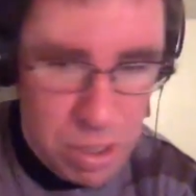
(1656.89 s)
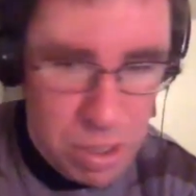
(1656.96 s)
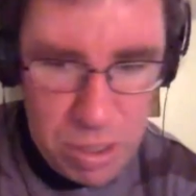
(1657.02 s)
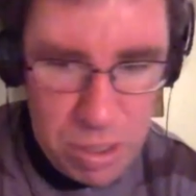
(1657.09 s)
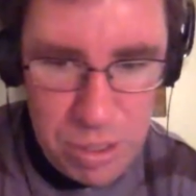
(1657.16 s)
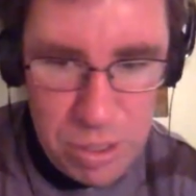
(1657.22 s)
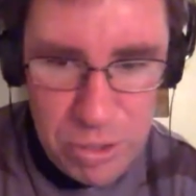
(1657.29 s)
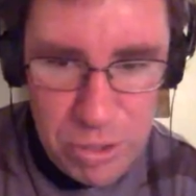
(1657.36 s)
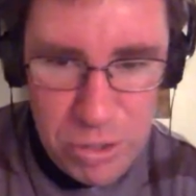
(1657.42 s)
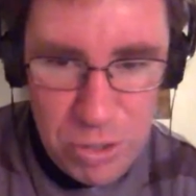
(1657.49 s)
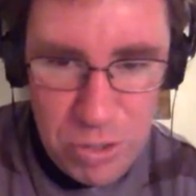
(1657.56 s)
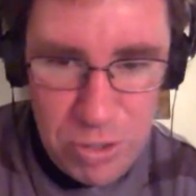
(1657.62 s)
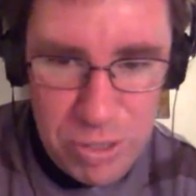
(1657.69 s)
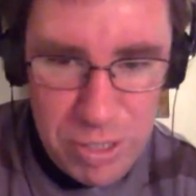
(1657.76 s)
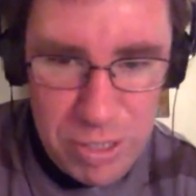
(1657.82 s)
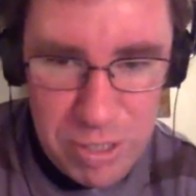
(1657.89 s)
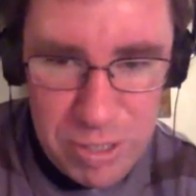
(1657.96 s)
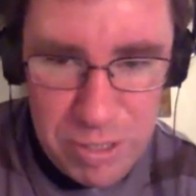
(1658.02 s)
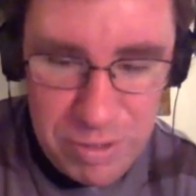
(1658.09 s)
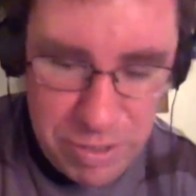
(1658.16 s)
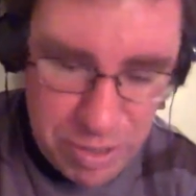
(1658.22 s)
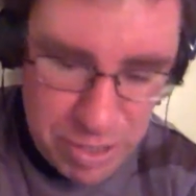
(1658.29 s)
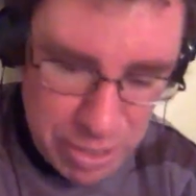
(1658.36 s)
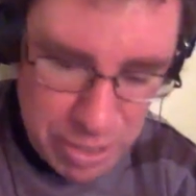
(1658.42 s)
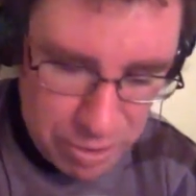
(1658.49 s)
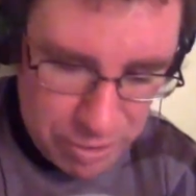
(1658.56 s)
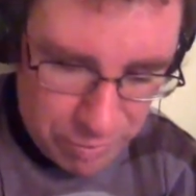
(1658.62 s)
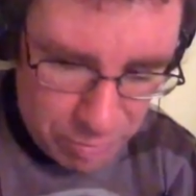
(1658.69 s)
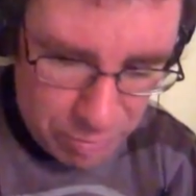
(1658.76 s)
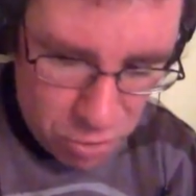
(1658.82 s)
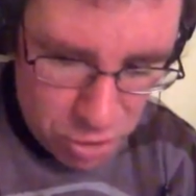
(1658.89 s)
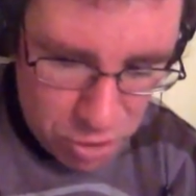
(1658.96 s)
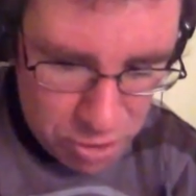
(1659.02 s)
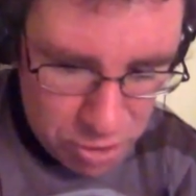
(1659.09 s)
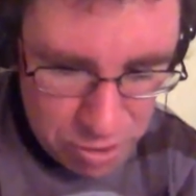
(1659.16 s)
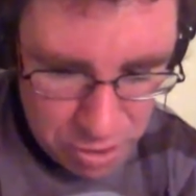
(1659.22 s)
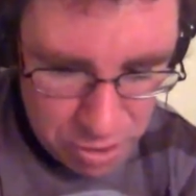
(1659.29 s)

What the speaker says: the series from John?